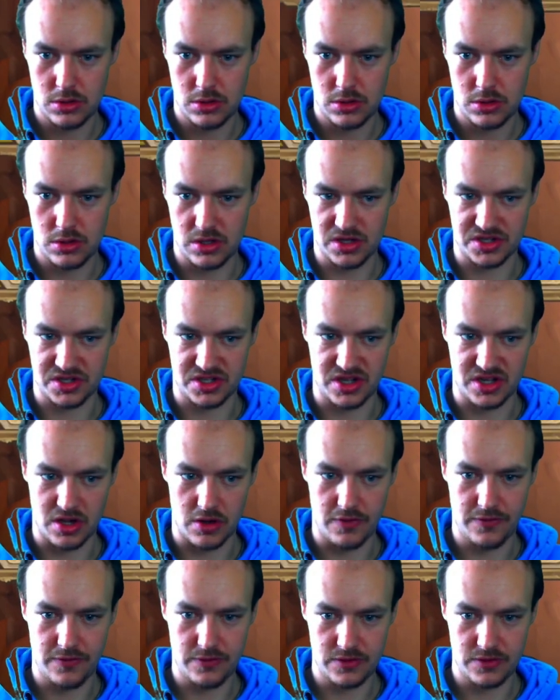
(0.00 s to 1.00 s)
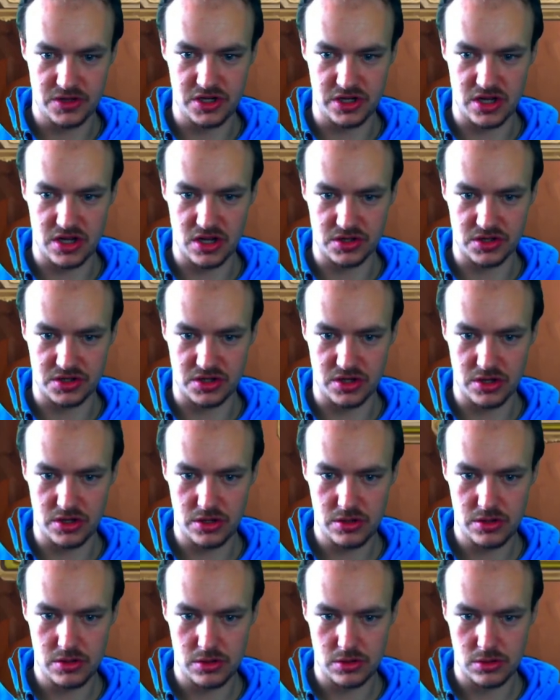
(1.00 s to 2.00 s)
stealth, which he does do.
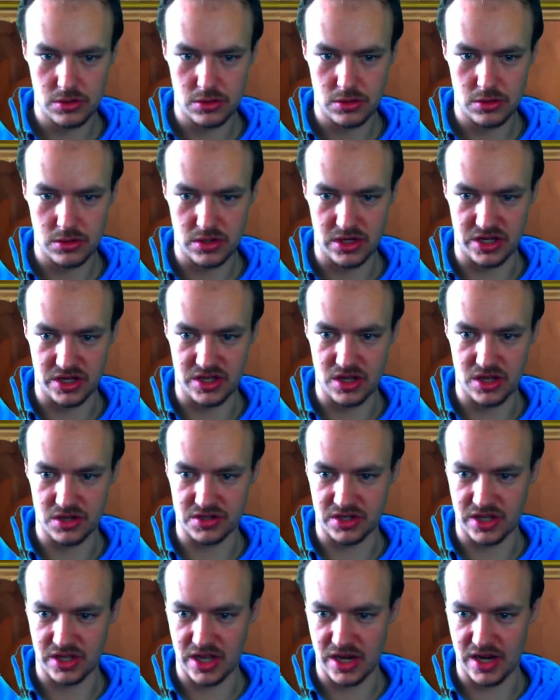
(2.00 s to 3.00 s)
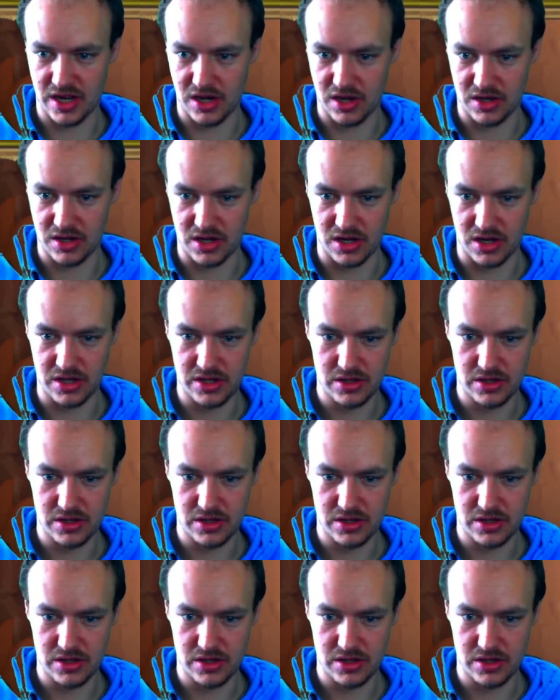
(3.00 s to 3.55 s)
He doesn't get it, luckily.